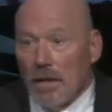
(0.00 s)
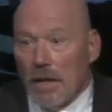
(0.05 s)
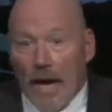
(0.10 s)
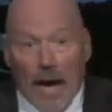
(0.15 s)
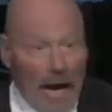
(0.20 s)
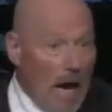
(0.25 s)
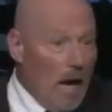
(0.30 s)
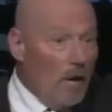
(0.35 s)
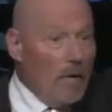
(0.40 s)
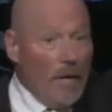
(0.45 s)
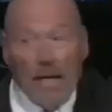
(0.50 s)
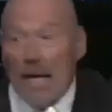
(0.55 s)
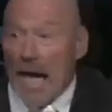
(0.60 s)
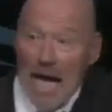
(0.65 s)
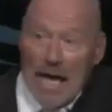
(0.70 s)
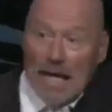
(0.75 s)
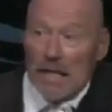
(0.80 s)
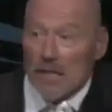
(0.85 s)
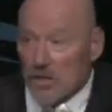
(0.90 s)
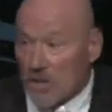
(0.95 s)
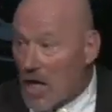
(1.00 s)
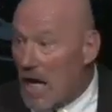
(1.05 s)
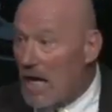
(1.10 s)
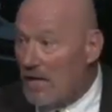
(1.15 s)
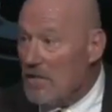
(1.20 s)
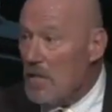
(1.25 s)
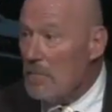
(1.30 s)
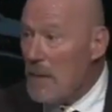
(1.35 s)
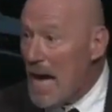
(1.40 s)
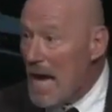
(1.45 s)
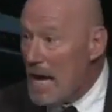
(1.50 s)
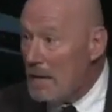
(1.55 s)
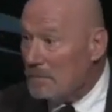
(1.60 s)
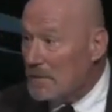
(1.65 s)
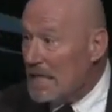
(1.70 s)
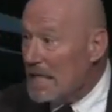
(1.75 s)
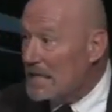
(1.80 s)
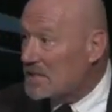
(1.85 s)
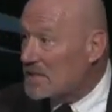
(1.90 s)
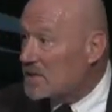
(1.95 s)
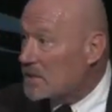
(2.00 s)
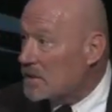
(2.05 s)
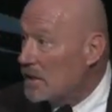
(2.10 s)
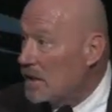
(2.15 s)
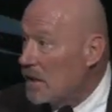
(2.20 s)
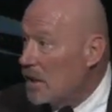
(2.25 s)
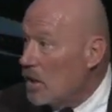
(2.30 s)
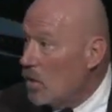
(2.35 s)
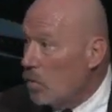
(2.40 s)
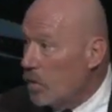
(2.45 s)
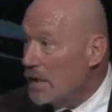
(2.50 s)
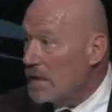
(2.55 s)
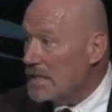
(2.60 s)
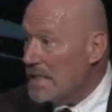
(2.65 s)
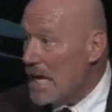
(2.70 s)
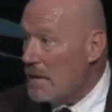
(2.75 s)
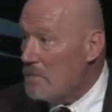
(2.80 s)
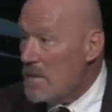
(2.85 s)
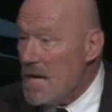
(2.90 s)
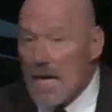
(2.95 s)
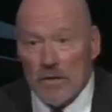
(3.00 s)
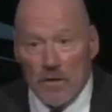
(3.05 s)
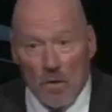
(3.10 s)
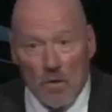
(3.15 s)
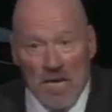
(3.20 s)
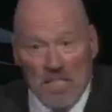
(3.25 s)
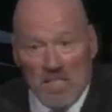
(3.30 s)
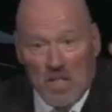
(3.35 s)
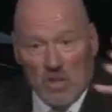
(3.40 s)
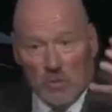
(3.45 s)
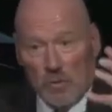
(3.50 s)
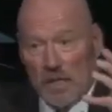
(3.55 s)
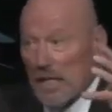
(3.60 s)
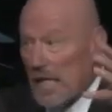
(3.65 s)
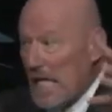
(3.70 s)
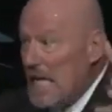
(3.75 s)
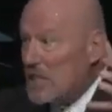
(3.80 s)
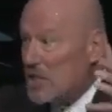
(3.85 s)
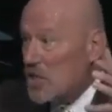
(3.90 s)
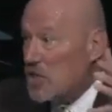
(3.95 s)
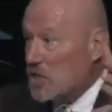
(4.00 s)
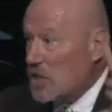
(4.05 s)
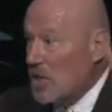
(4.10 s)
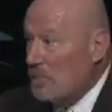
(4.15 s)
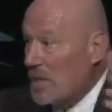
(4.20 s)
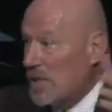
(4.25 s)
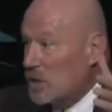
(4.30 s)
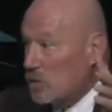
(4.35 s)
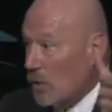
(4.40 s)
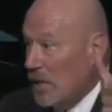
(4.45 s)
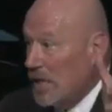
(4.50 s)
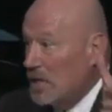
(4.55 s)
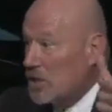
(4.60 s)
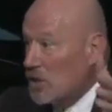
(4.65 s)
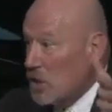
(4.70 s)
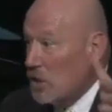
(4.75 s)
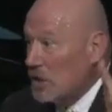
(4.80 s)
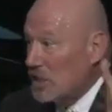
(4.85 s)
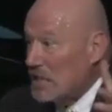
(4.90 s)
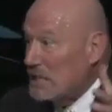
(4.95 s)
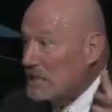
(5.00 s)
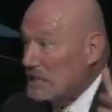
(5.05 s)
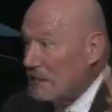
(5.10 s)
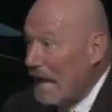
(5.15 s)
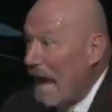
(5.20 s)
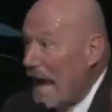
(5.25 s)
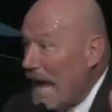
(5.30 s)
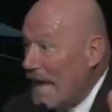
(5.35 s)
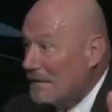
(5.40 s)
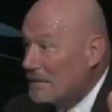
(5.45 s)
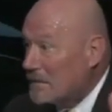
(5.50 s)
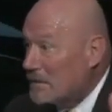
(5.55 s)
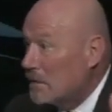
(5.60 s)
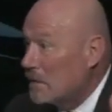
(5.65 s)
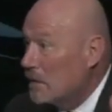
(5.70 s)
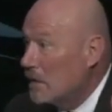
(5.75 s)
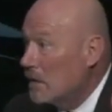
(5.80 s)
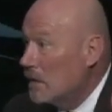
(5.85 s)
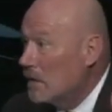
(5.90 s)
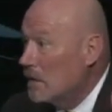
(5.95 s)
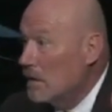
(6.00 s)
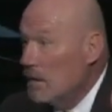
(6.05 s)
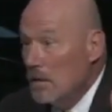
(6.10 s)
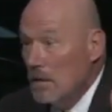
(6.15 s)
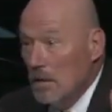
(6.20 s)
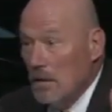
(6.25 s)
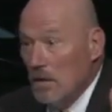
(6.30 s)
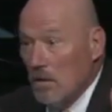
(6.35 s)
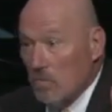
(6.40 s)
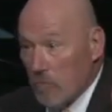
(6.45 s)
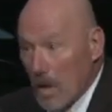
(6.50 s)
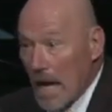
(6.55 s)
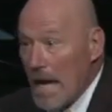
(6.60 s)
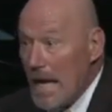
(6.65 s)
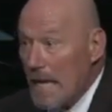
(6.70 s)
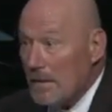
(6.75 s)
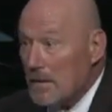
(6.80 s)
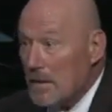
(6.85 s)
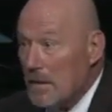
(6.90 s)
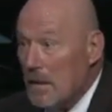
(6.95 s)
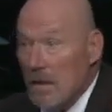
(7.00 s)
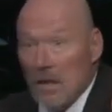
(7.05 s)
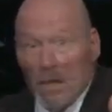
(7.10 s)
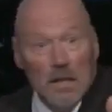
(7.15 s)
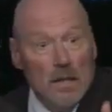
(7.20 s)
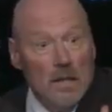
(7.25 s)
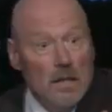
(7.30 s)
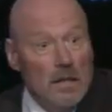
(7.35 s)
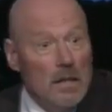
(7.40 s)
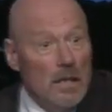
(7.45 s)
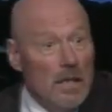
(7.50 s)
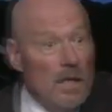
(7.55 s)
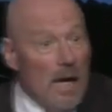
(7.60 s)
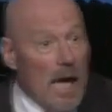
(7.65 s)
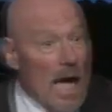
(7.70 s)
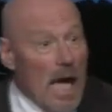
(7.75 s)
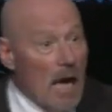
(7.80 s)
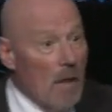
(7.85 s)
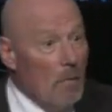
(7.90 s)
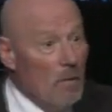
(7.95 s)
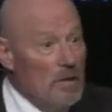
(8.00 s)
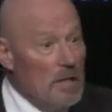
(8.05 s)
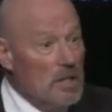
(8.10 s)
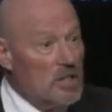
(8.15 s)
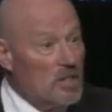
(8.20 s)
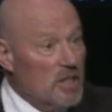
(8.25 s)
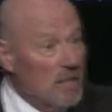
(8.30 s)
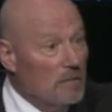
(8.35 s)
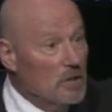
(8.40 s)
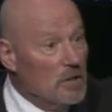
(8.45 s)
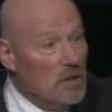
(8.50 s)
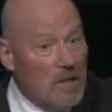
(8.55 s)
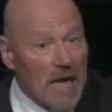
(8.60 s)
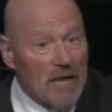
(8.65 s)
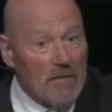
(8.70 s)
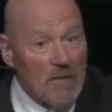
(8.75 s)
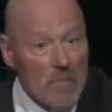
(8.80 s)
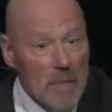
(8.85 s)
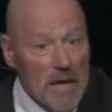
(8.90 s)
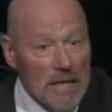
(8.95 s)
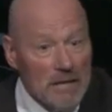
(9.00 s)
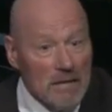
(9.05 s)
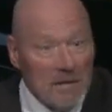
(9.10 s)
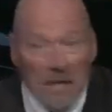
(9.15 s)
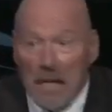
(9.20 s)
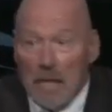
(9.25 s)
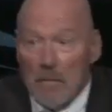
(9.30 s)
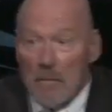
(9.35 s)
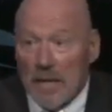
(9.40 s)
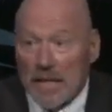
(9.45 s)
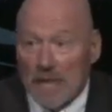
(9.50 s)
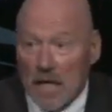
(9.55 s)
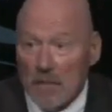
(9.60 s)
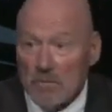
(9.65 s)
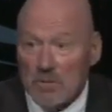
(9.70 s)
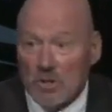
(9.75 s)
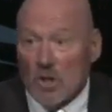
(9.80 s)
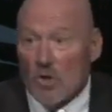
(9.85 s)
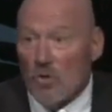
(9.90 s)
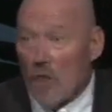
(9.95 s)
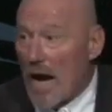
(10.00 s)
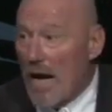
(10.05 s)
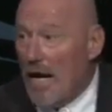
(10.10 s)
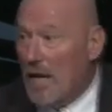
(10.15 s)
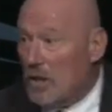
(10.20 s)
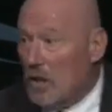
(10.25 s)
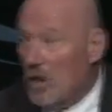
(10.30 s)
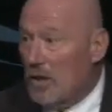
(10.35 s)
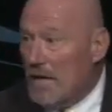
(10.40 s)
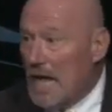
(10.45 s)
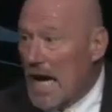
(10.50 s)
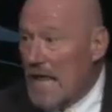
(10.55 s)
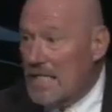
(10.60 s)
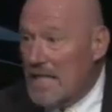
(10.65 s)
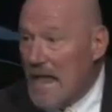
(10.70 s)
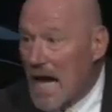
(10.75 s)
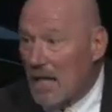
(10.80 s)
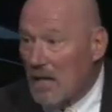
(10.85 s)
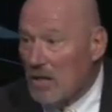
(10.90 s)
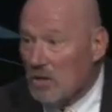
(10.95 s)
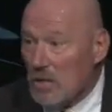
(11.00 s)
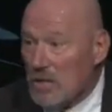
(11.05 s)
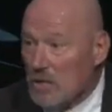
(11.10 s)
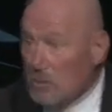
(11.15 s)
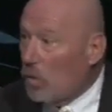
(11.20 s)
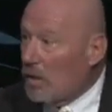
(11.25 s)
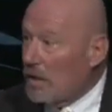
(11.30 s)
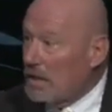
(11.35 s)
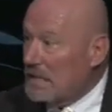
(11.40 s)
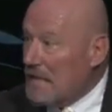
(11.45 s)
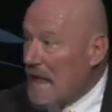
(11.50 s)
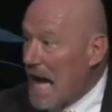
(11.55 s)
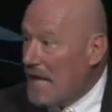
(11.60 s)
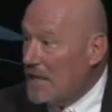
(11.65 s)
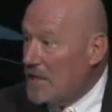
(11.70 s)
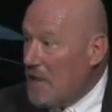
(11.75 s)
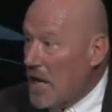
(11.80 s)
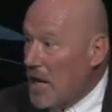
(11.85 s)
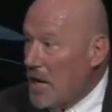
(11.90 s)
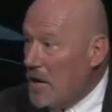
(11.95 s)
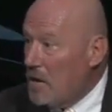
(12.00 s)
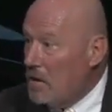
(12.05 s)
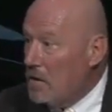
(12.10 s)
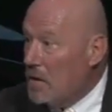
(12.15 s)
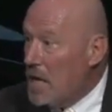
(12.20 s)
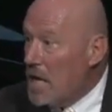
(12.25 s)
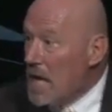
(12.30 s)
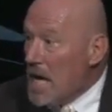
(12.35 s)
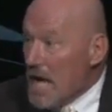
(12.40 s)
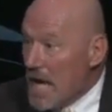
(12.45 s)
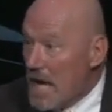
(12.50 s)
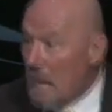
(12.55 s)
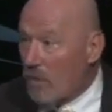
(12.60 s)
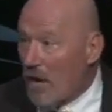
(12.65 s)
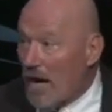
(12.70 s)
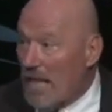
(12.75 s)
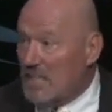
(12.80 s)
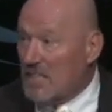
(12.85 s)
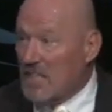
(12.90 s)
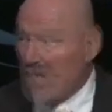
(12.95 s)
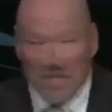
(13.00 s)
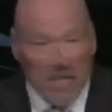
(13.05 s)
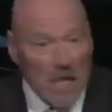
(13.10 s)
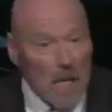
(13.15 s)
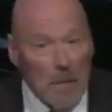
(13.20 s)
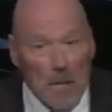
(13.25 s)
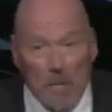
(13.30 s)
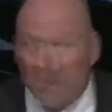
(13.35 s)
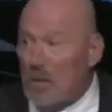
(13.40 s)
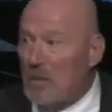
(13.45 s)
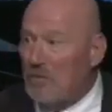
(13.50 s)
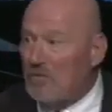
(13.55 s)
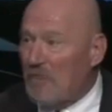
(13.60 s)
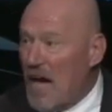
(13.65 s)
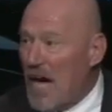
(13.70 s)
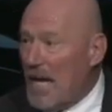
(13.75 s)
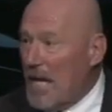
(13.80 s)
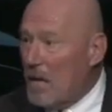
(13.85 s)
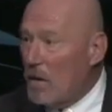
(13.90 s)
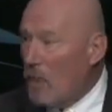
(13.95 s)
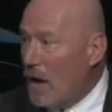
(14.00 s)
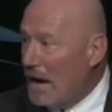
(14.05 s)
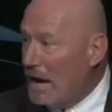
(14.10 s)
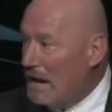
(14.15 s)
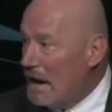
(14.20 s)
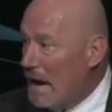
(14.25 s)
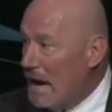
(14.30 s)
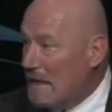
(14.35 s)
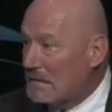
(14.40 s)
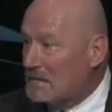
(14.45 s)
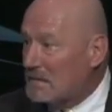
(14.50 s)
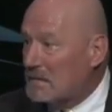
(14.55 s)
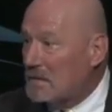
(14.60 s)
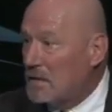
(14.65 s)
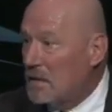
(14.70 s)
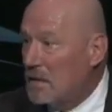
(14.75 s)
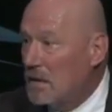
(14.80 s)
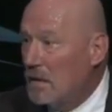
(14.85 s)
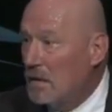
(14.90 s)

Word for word: Herod had a John the Baptist. What does that mean? There is this relationship between church and state, right? And when the civil government becomes tyrannical and idolatrous, what does God do? He raises up a prophetic witness.